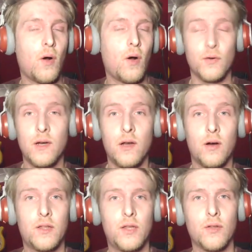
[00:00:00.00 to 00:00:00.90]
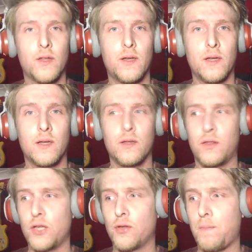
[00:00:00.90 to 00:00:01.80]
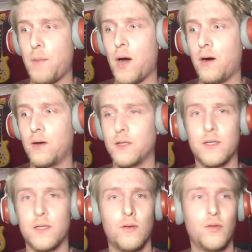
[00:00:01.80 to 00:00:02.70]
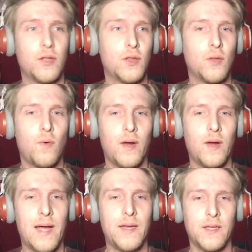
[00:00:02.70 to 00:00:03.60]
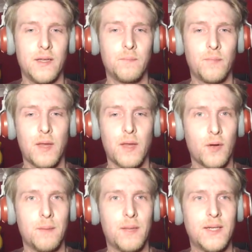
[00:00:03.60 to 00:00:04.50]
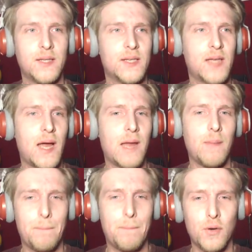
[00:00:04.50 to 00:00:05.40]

I'd unlock the other parts other than the white lady by completing this game,